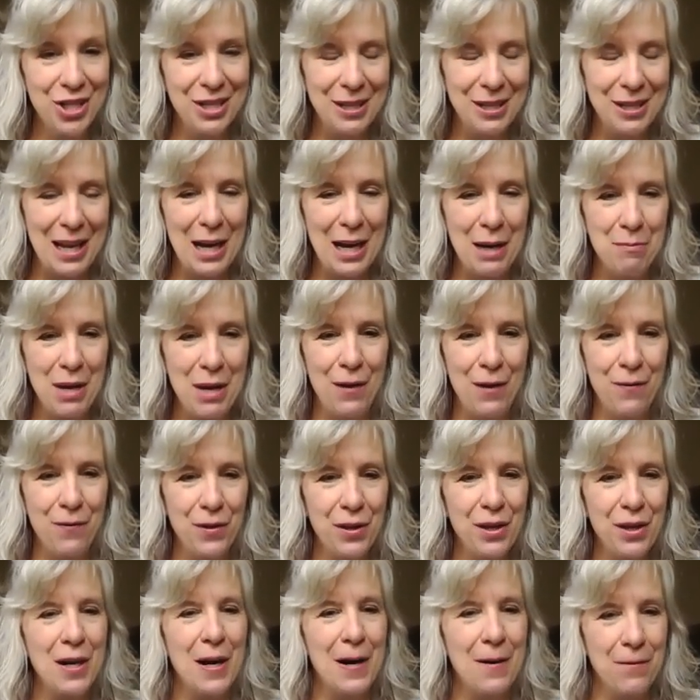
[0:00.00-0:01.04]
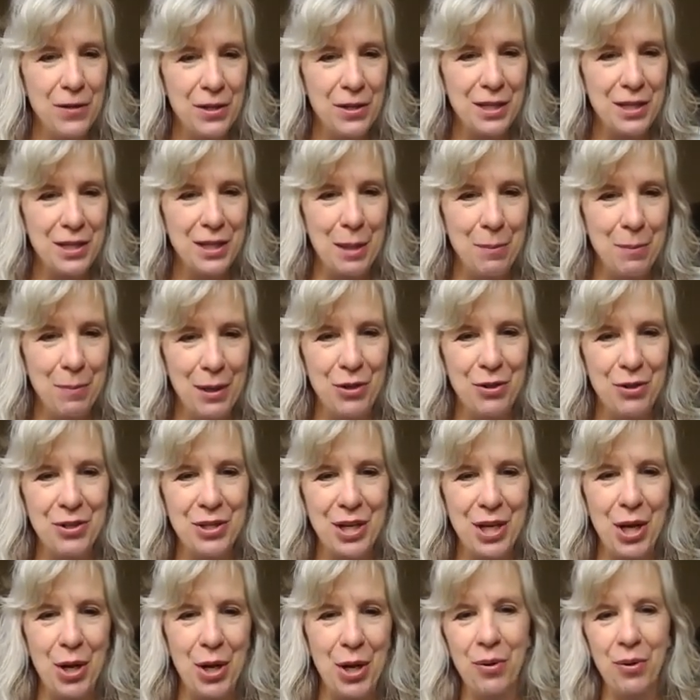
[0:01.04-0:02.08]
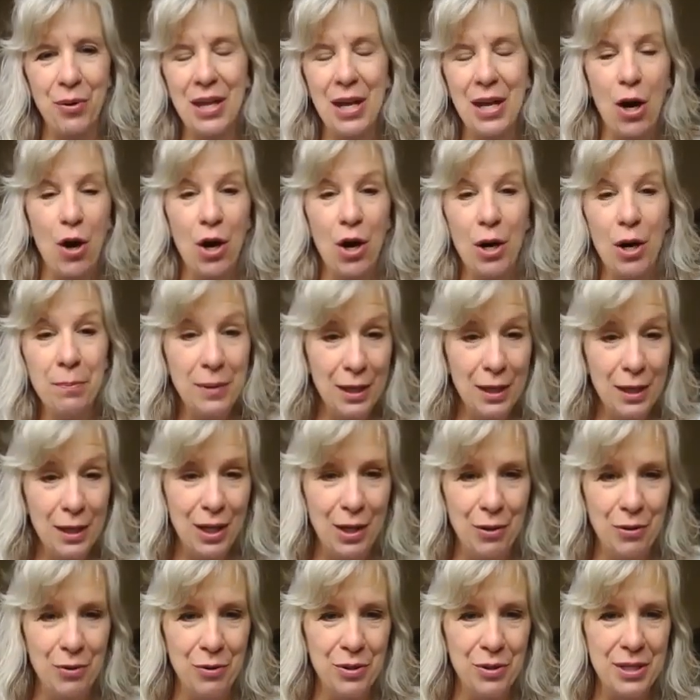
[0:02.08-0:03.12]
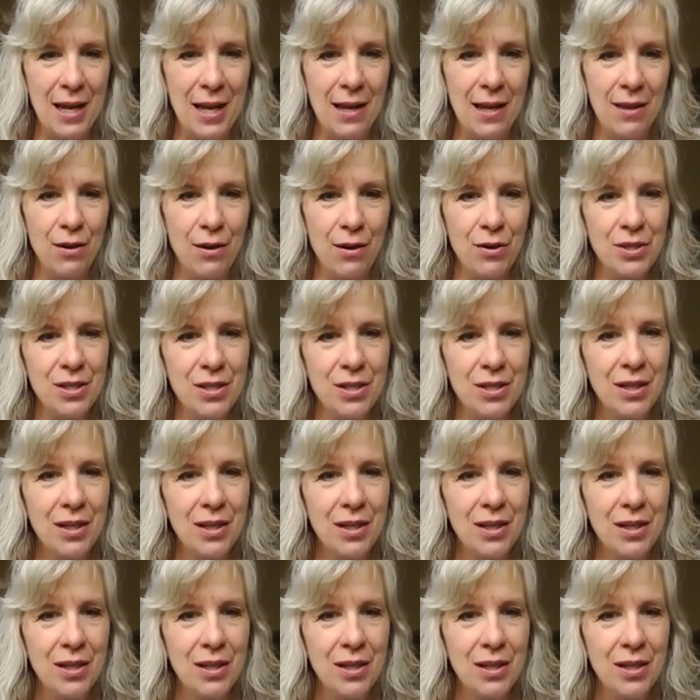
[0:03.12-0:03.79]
that I made for the conference a couple of years ago that aren't being used. And there's